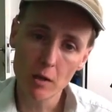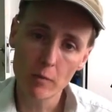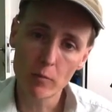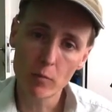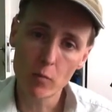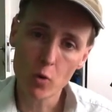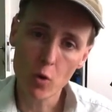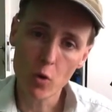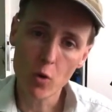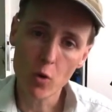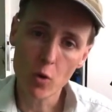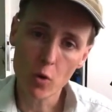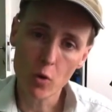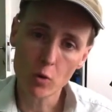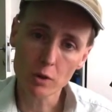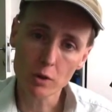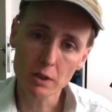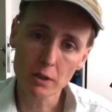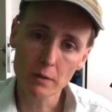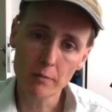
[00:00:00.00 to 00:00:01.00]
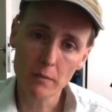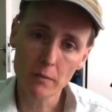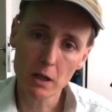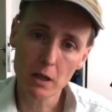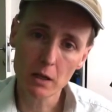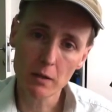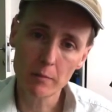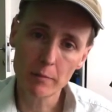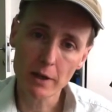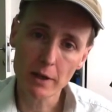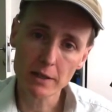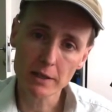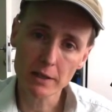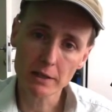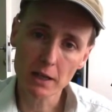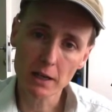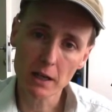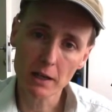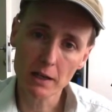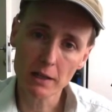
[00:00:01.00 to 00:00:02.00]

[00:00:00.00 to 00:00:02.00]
more awesome bass guitar